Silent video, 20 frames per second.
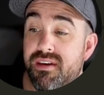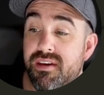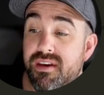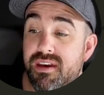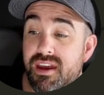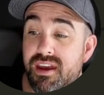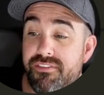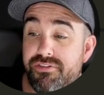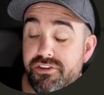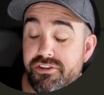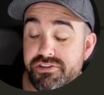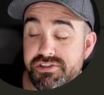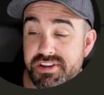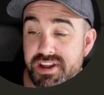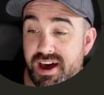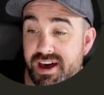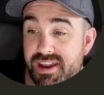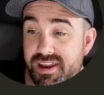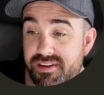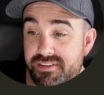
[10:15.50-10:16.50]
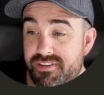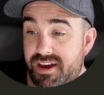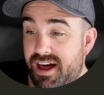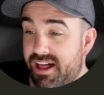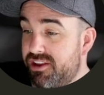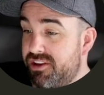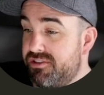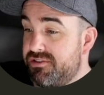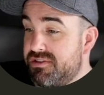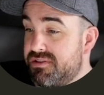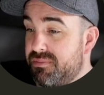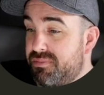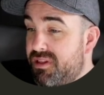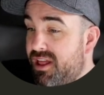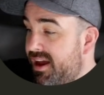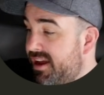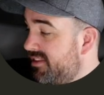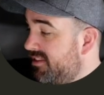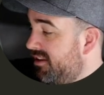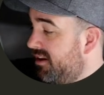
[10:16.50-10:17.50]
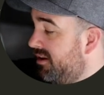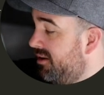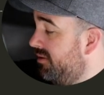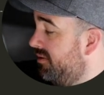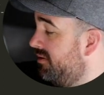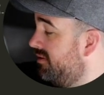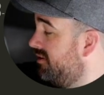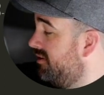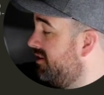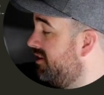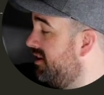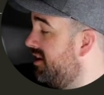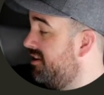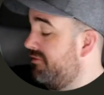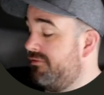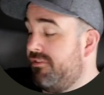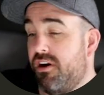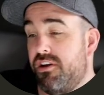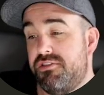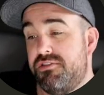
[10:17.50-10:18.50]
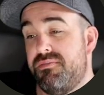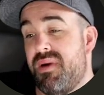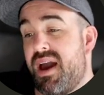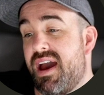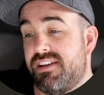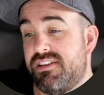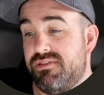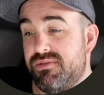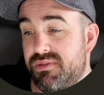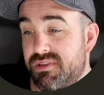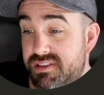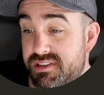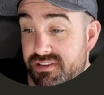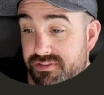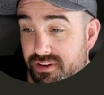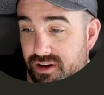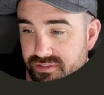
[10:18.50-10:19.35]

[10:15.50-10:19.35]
if there's not a value supplied though, it falls back to a default